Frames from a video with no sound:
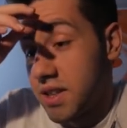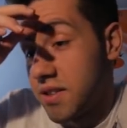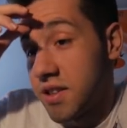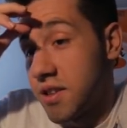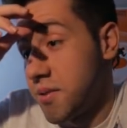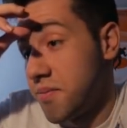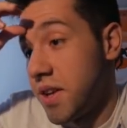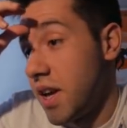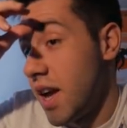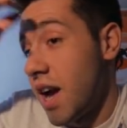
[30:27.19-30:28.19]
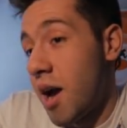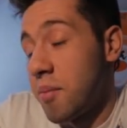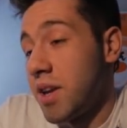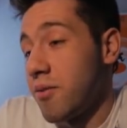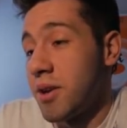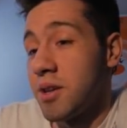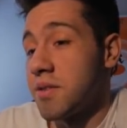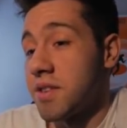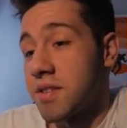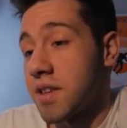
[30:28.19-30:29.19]
So, I mean, if we
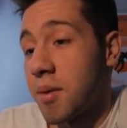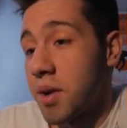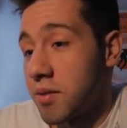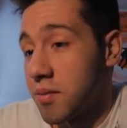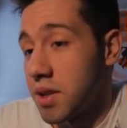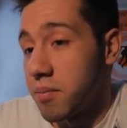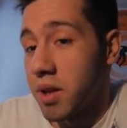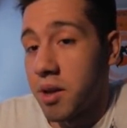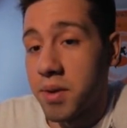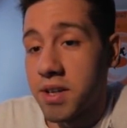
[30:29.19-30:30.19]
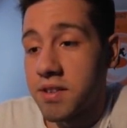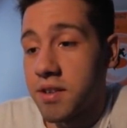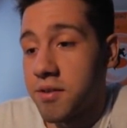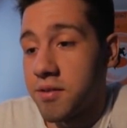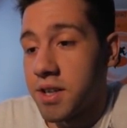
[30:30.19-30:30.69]
lose this game, I don't really blame myself.